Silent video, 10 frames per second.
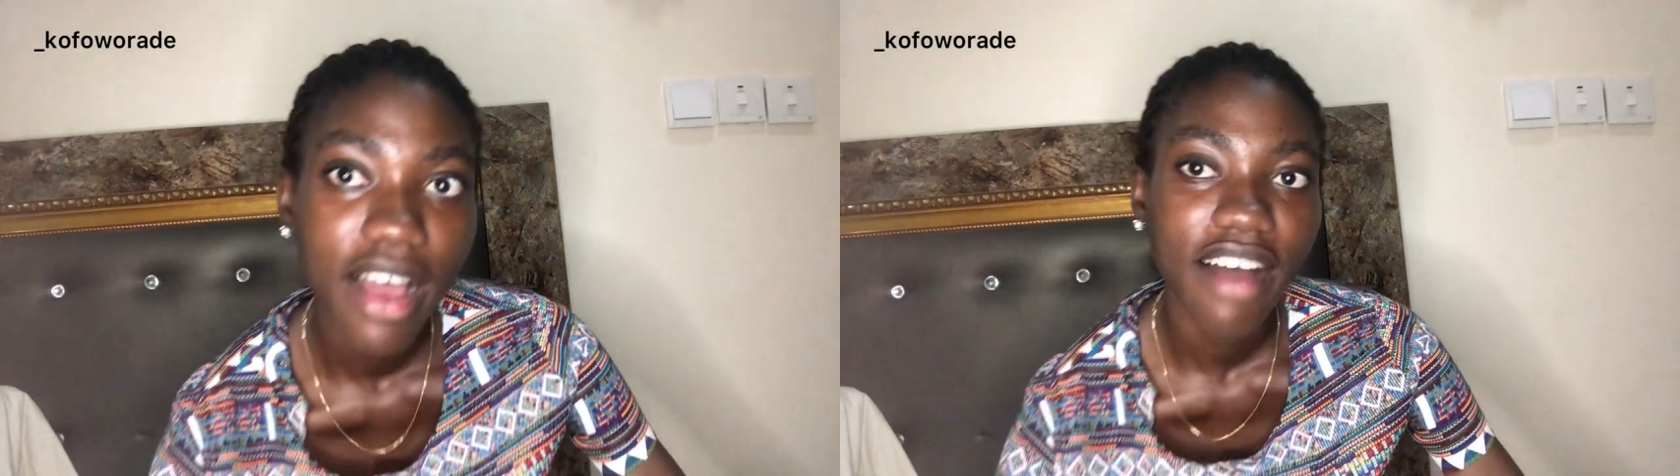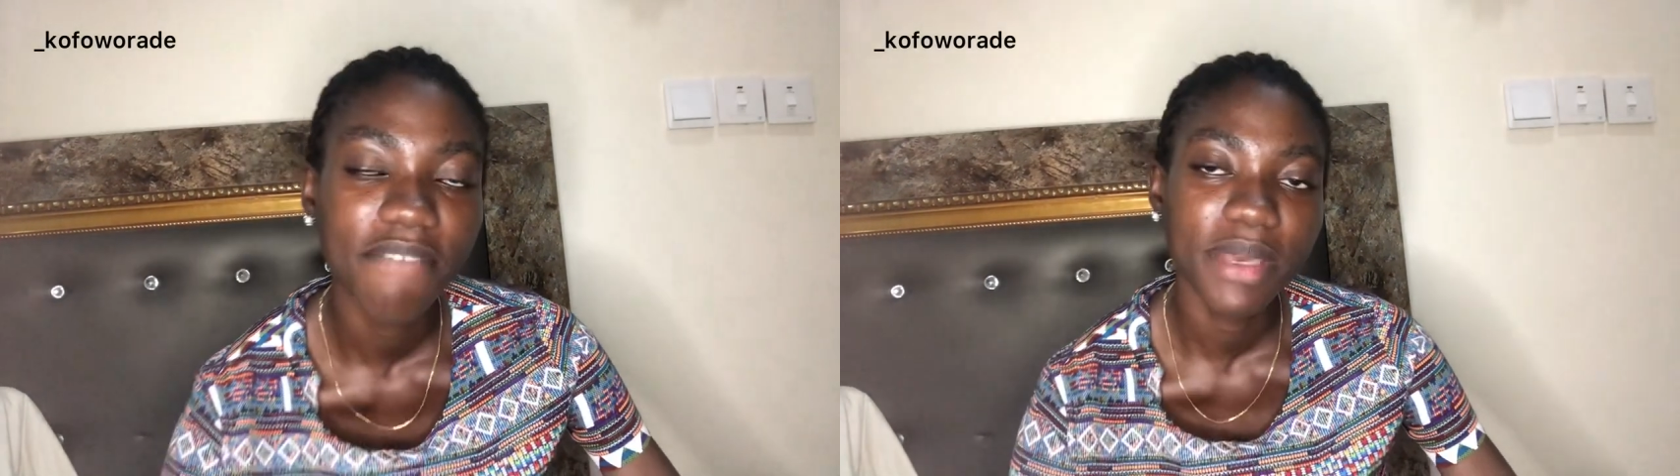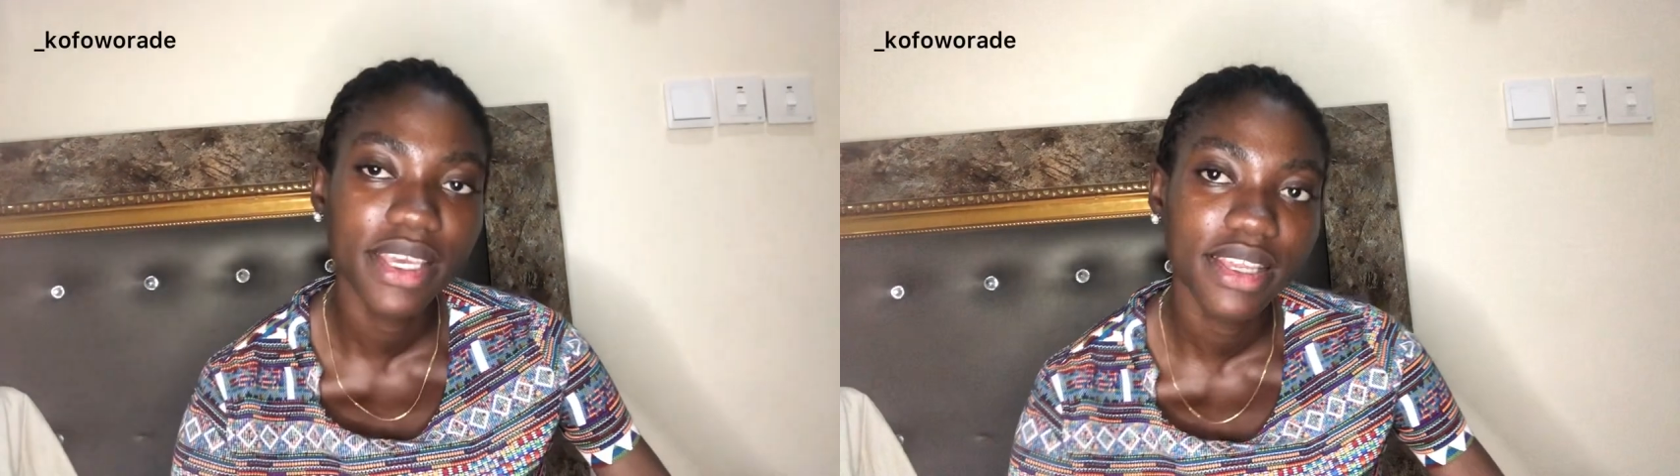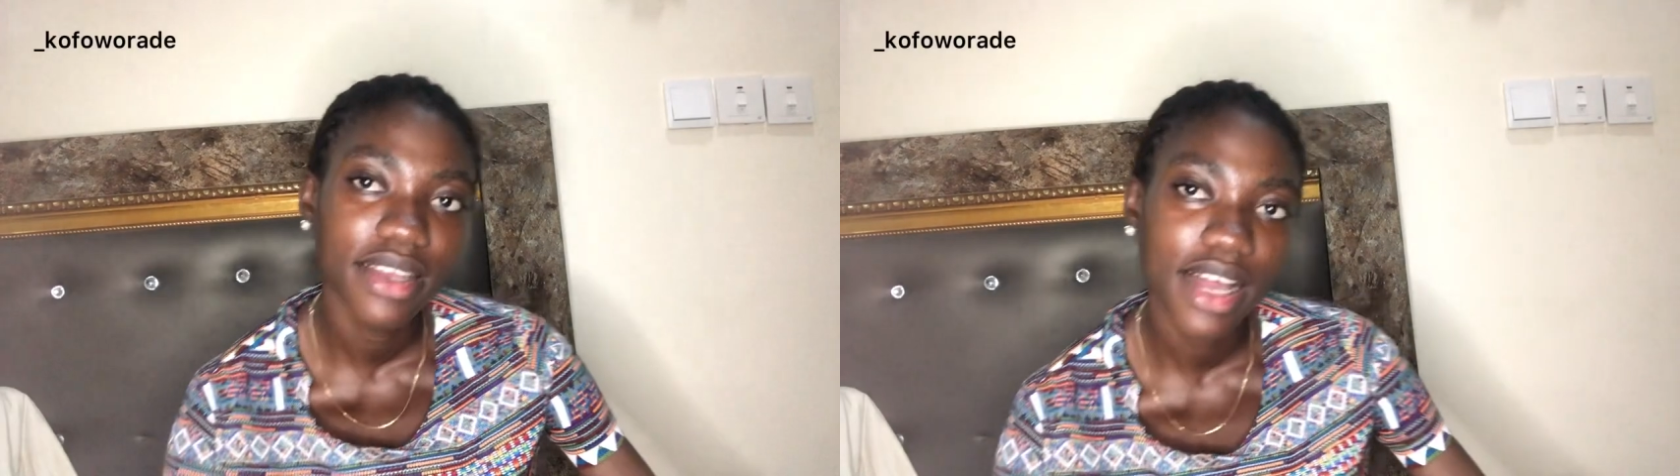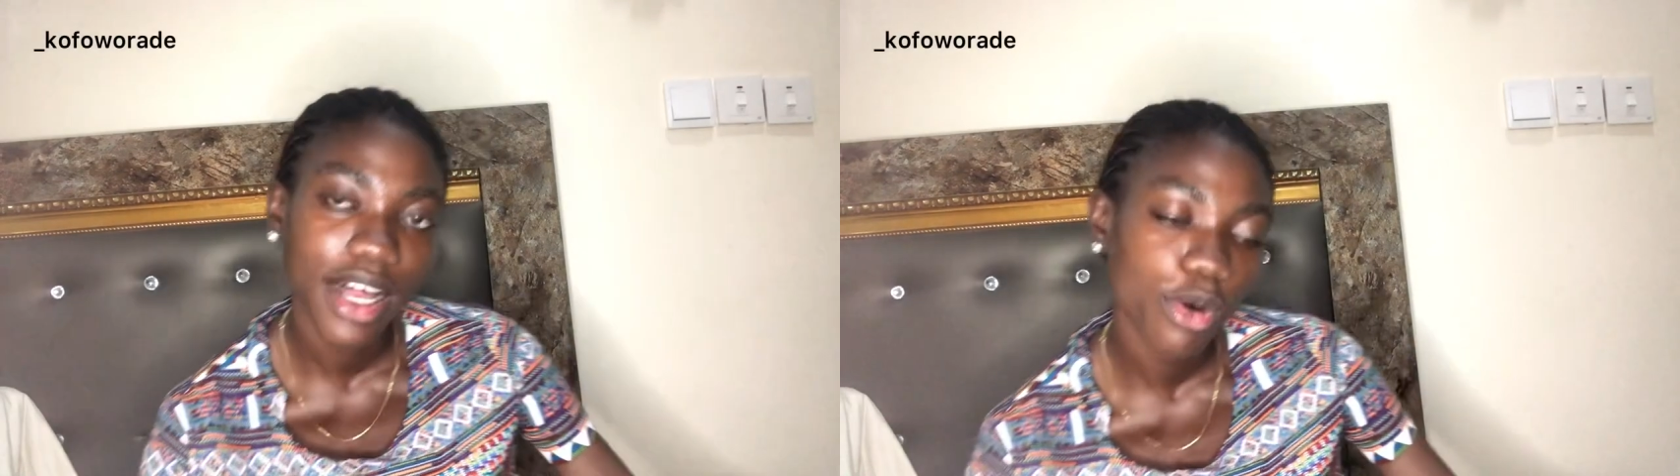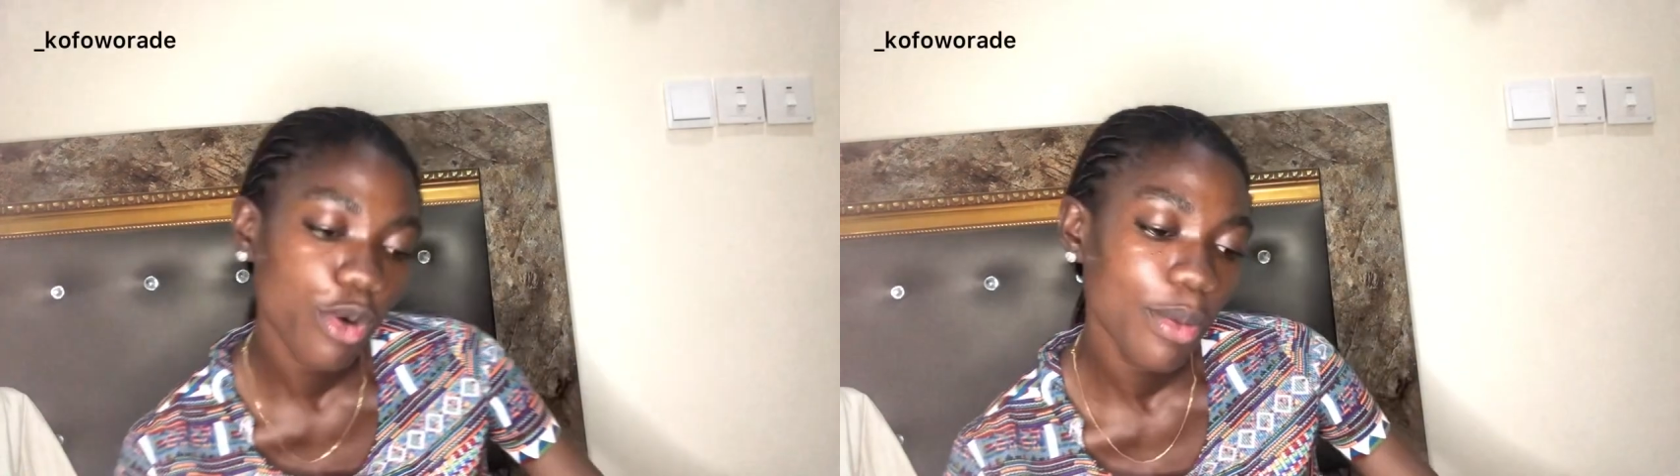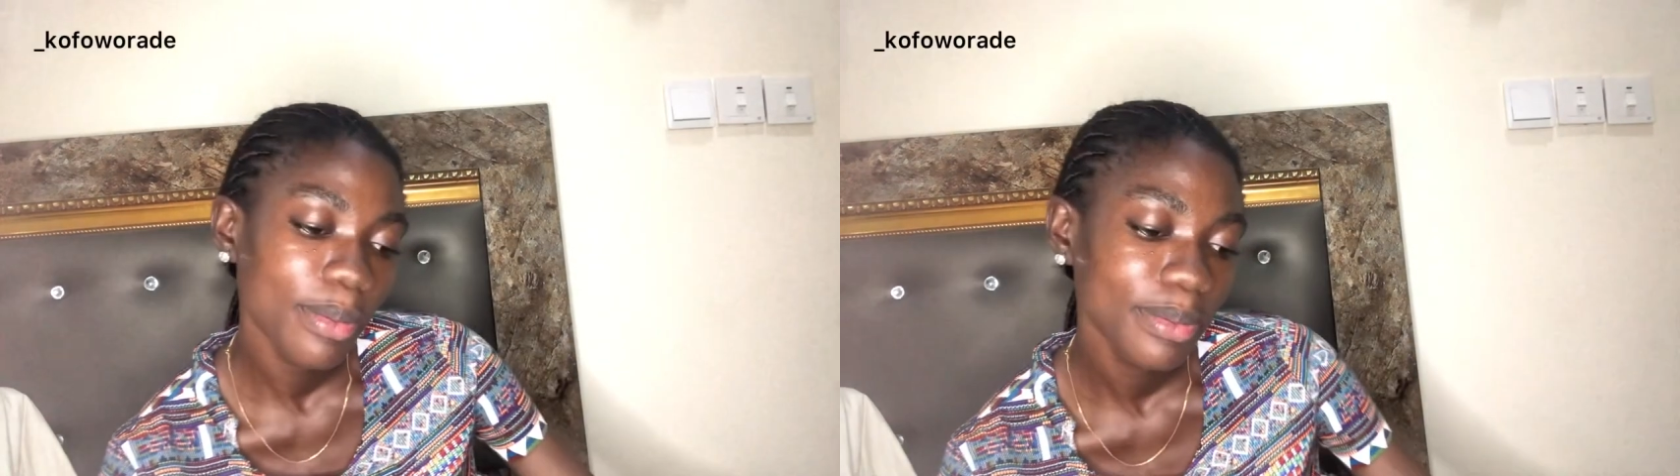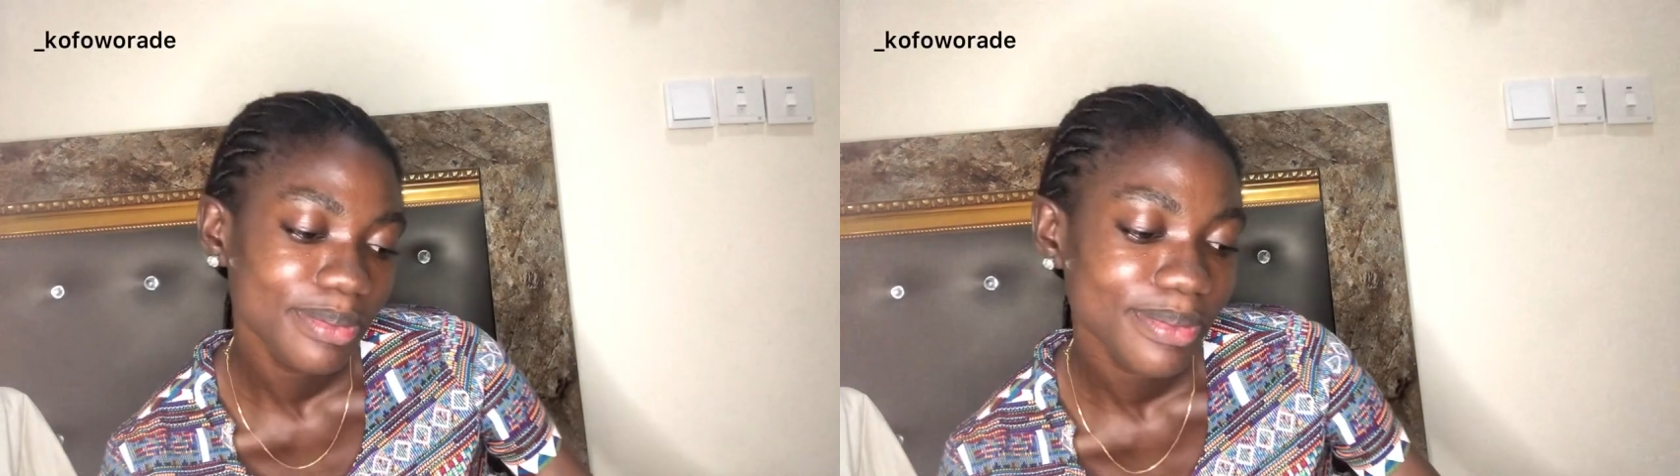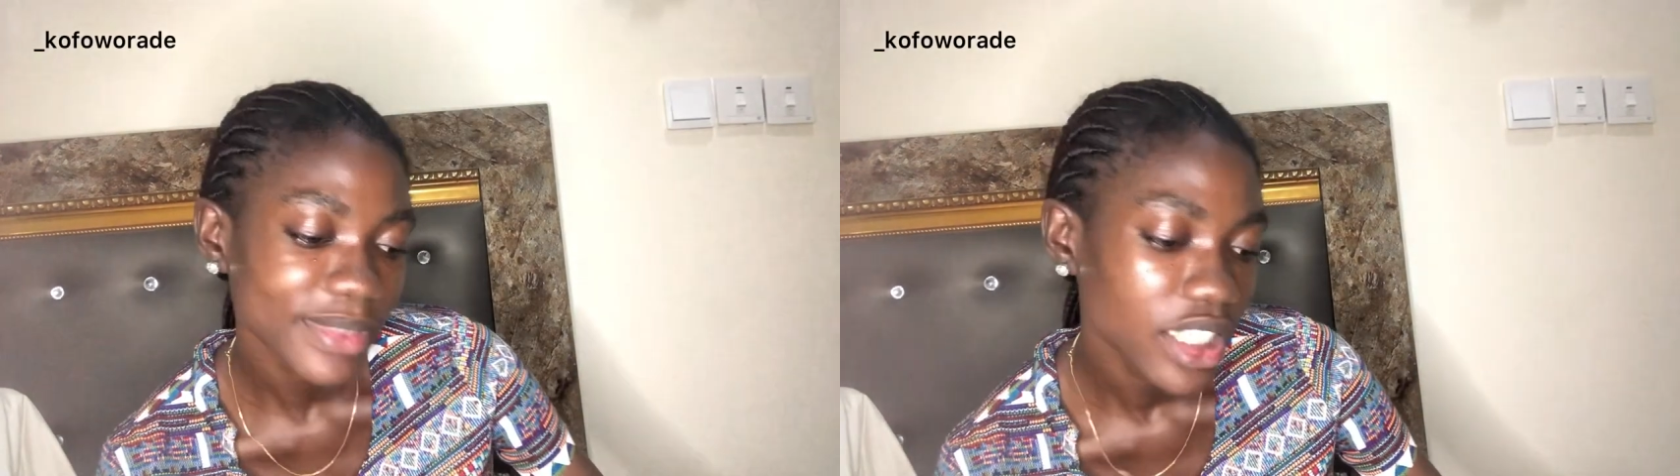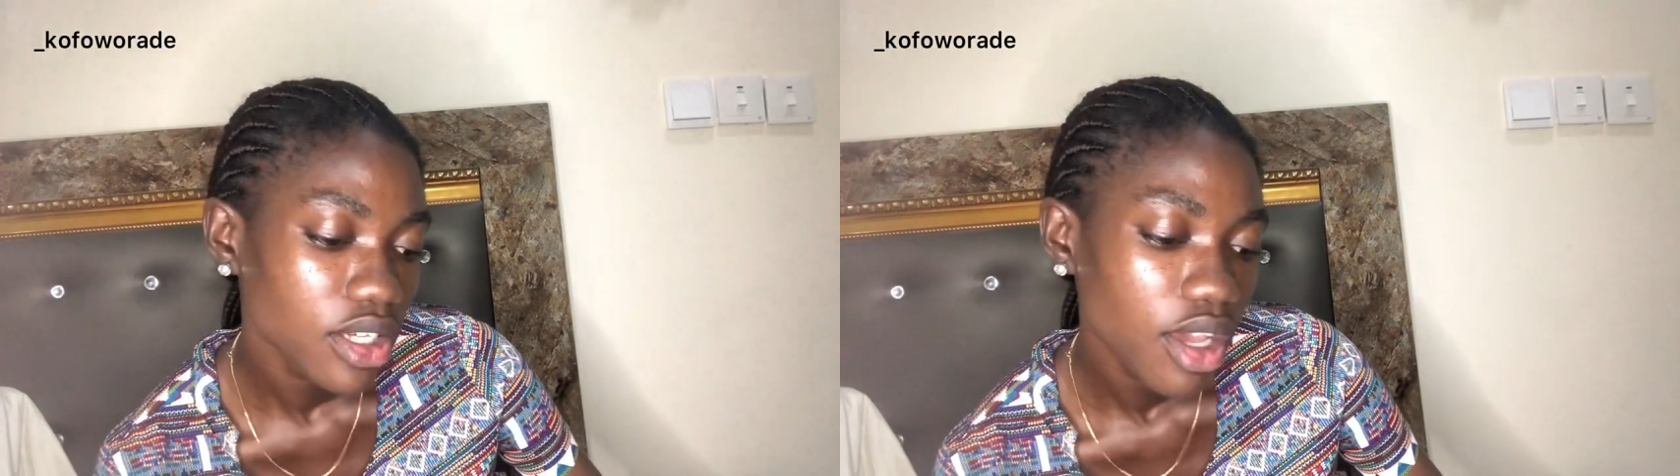I've been at home.
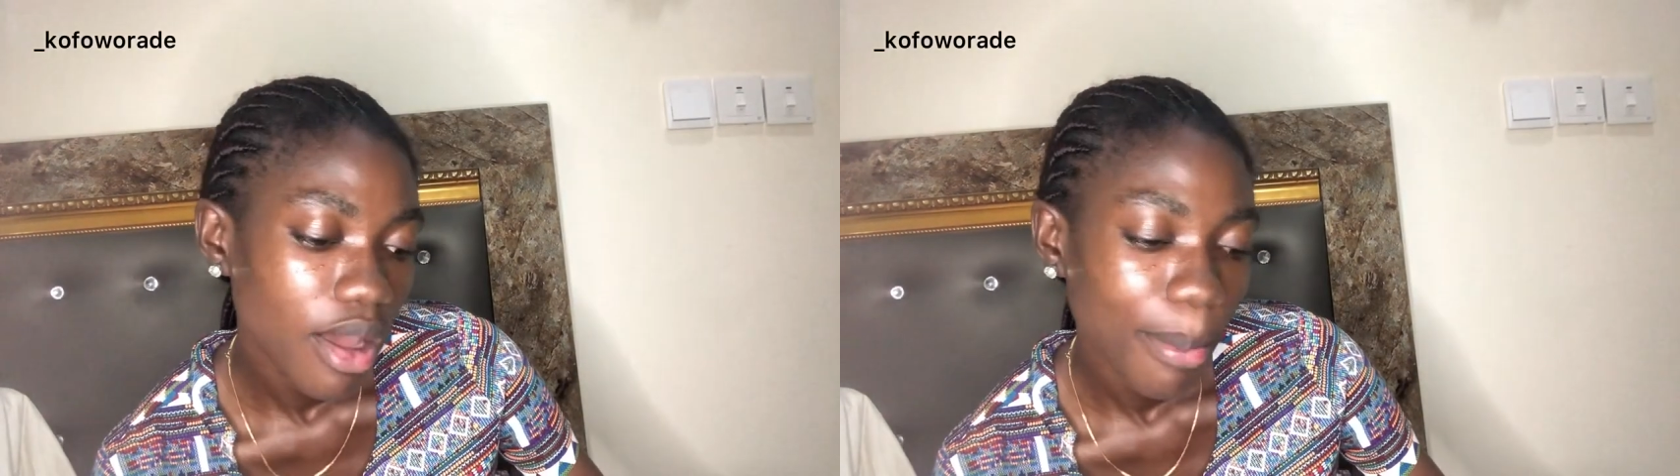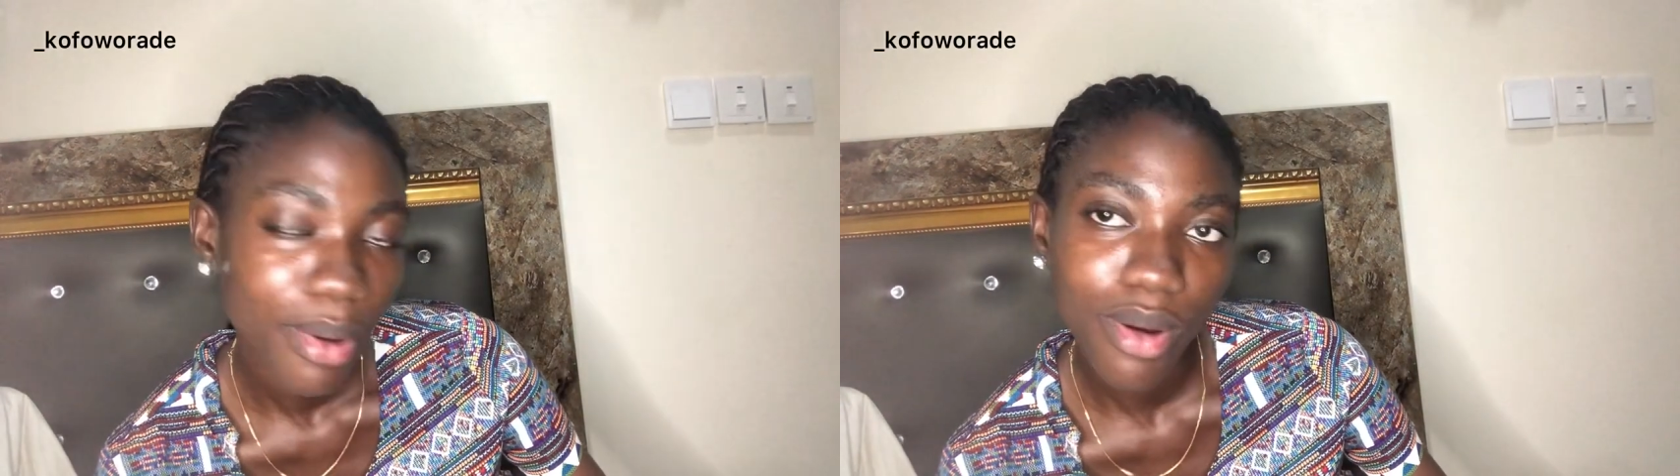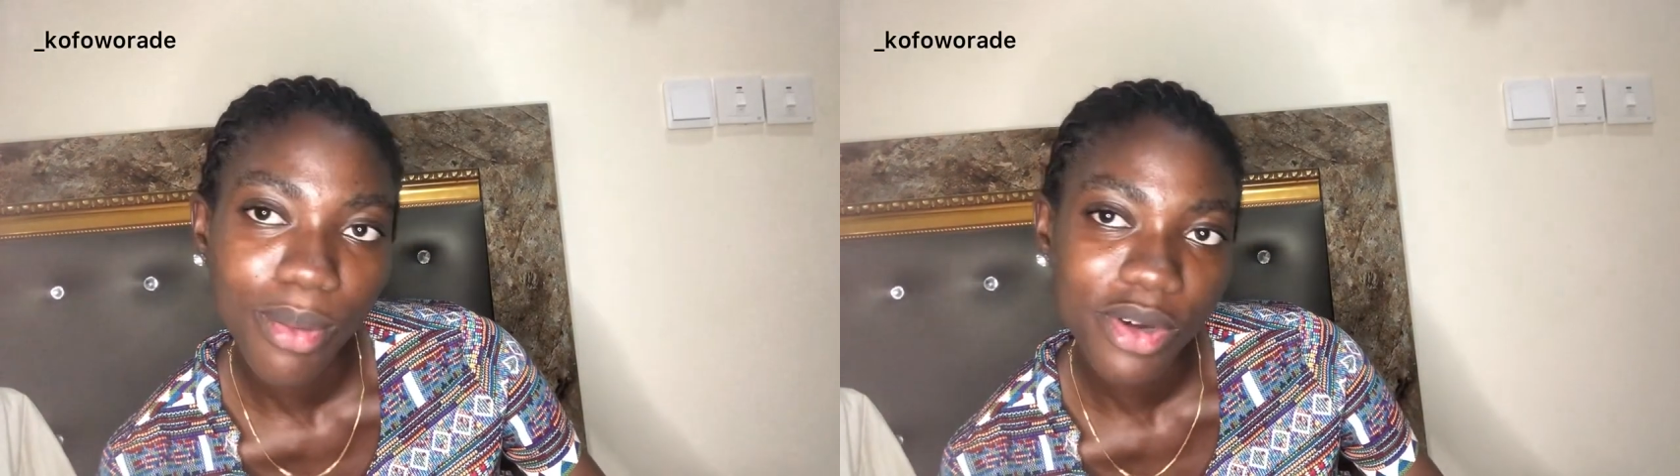But